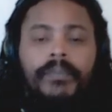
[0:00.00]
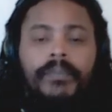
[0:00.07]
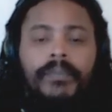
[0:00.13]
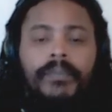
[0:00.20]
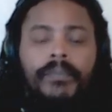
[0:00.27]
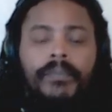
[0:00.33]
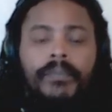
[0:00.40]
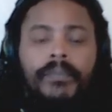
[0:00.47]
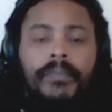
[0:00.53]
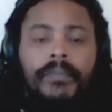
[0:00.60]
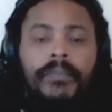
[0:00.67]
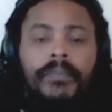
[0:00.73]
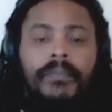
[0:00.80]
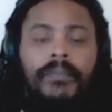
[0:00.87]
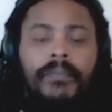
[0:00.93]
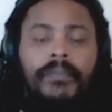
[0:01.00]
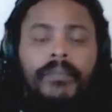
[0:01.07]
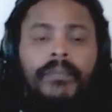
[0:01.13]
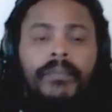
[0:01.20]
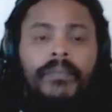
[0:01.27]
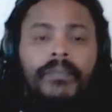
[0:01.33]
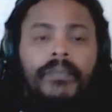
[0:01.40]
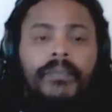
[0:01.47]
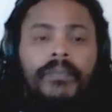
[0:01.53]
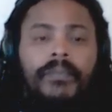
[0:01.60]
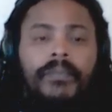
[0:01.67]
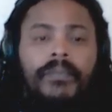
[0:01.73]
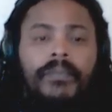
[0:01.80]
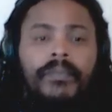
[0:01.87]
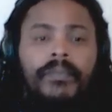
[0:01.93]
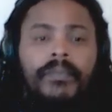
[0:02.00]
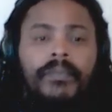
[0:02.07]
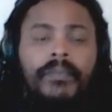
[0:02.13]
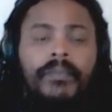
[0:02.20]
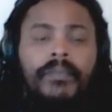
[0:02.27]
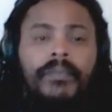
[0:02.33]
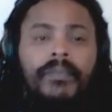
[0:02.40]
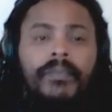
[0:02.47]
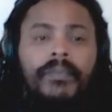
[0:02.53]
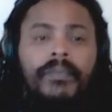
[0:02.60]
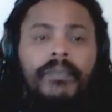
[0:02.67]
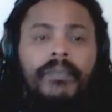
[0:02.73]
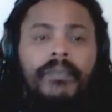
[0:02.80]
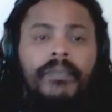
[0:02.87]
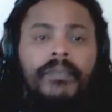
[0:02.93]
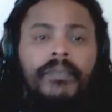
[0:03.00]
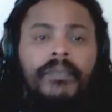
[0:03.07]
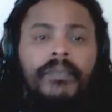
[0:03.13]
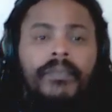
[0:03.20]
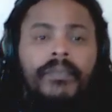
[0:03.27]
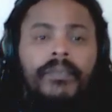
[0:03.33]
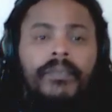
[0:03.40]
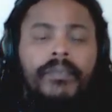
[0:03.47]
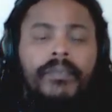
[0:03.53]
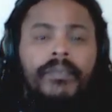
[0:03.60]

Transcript: No one is speaking in this clip.